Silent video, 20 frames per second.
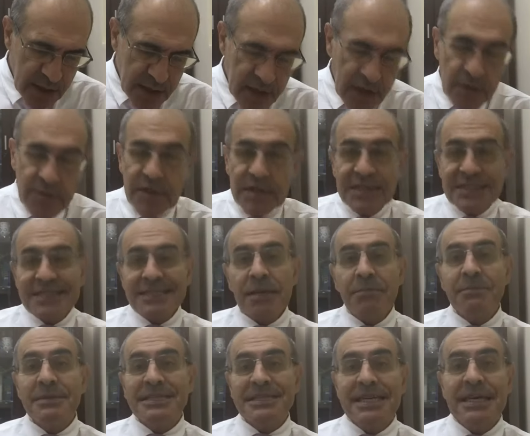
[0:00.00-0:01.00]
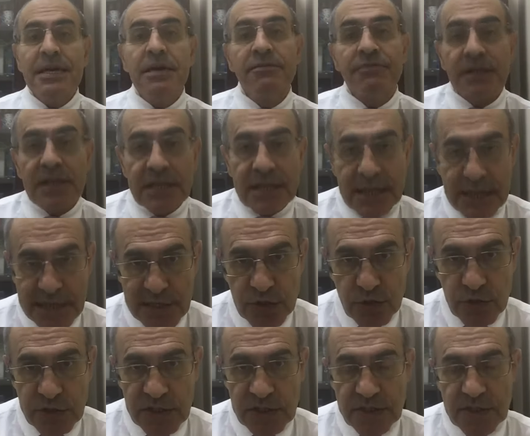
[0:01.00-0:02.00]
Now there is some medieval
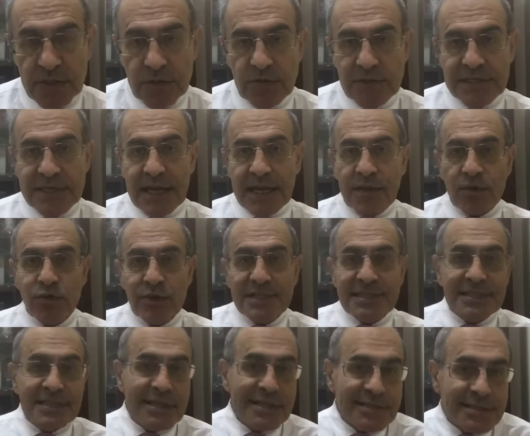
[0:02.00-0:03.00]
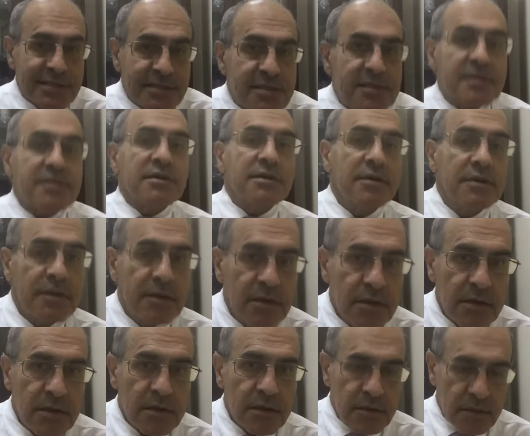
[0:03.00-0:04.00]
English which is used, like witnessed,
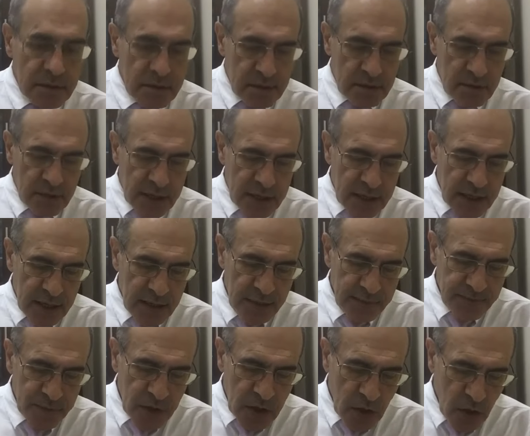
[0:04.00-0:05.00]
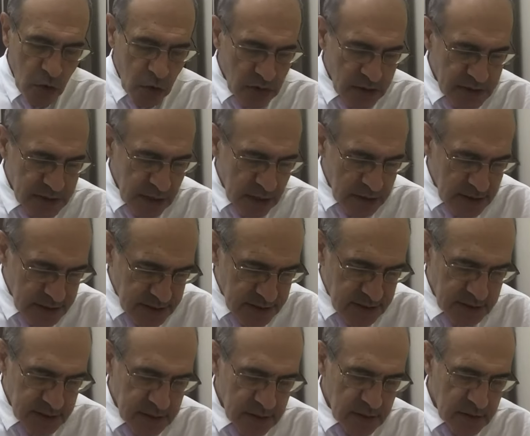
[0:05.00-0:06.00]
okay, or
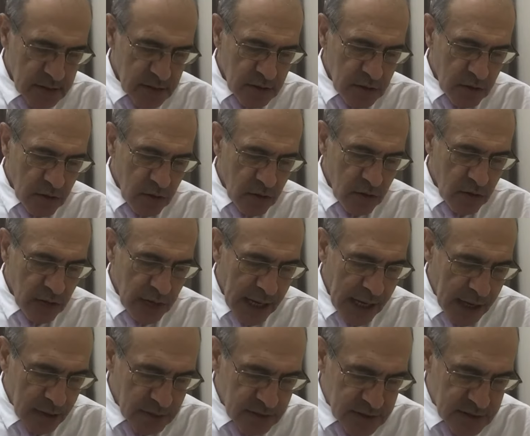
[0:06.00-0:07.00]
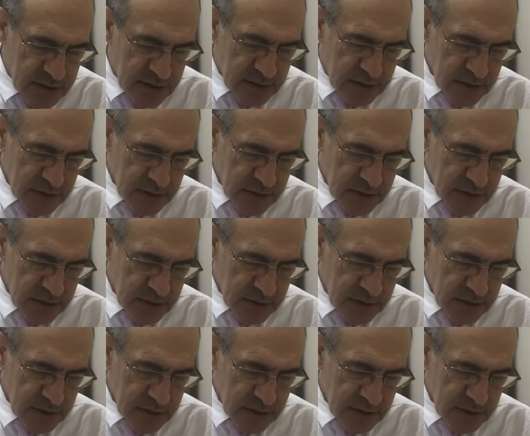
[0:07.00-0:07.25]
doth, or out